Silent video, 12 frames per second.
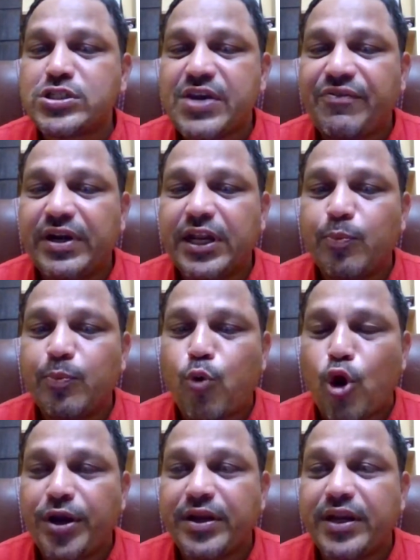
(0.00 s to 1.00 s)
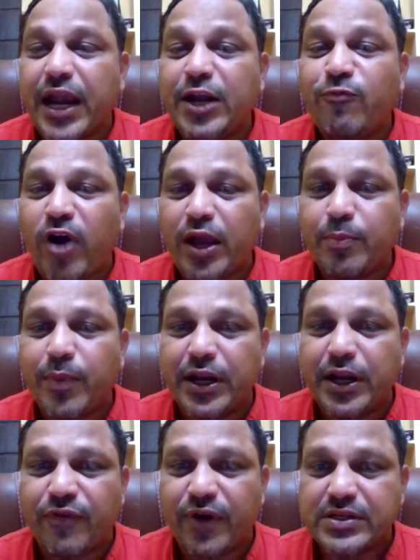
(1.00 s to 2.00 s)
17.85, my
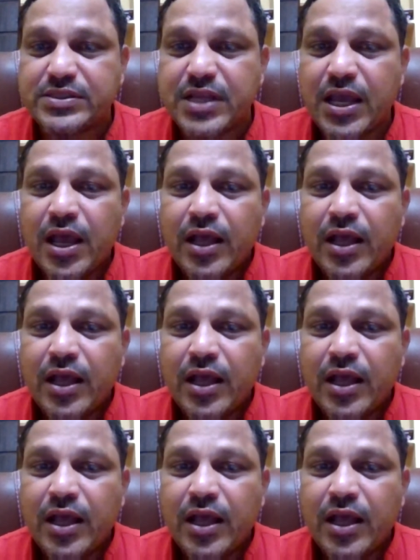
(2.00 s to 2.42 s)
dear friends.